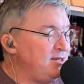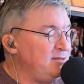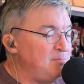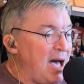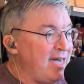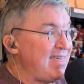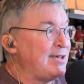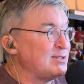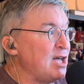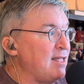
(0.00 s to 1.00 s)
buy a
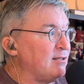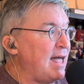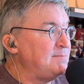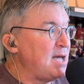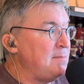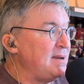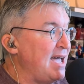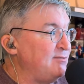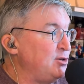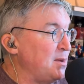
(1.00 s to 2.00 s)
thousand dollar laptop and
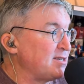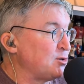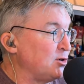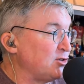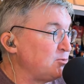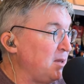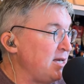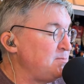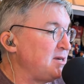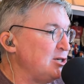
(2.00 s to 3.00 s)
have two external
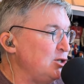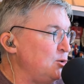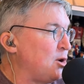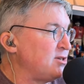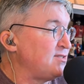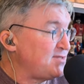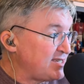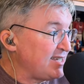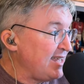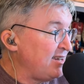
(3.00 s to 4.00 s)
displays because you are a
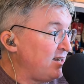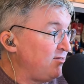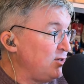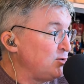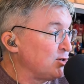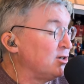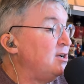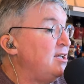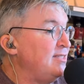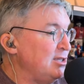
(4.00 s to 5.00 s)
sophisticated enough user
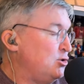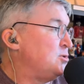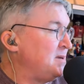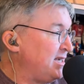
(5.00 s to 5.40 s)
that you should be